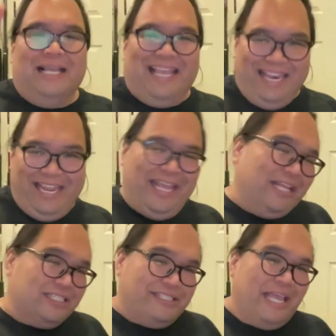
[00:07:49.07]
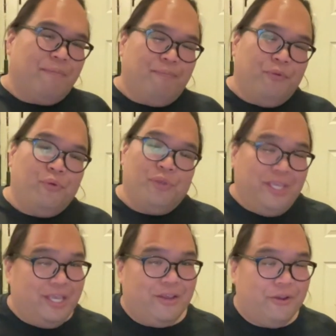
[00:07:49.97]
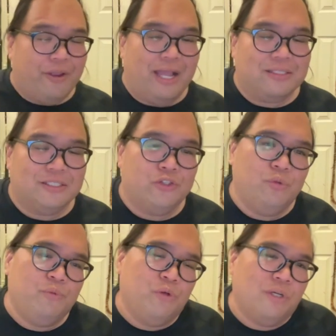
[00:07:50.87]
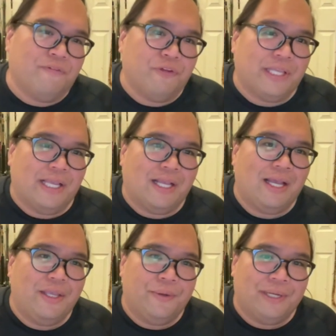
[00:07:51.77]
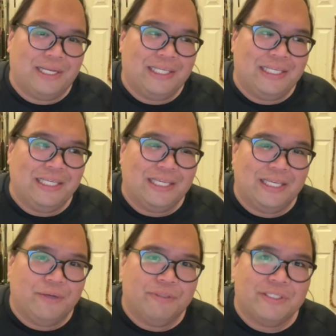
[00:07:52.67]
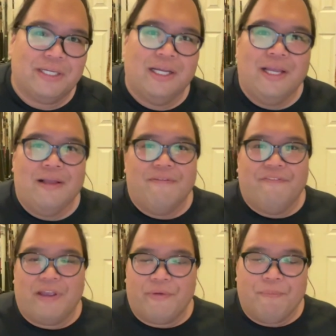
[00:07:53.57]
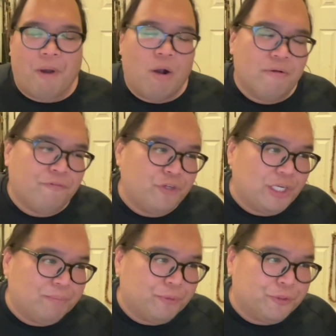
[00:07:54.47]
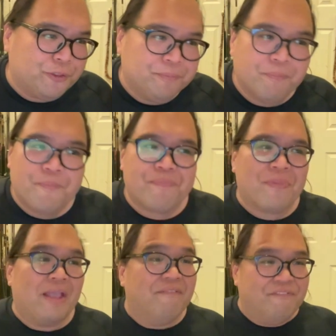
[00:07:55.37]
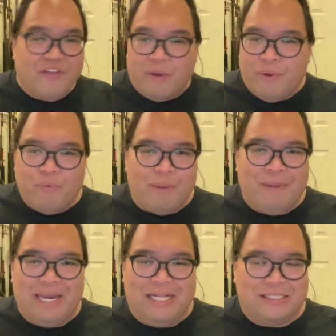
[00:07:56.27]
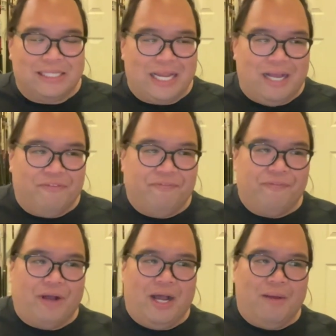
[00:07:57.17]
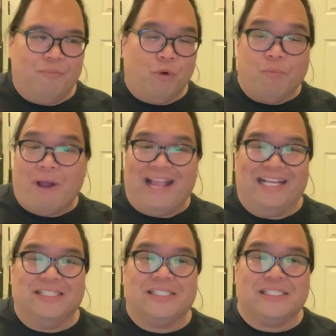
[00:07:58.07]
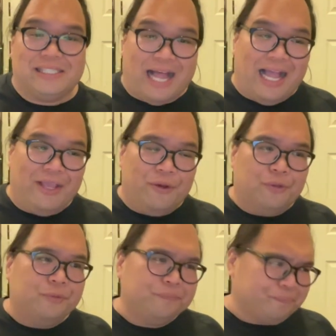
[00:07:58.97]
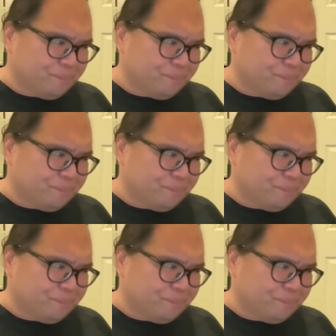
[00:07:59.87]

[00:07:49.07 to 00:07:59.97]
in his debut year as the Kumu Hula for Ke Kai O Kahiki. It was a very powerful number, very reminiscent of O'Brien's style.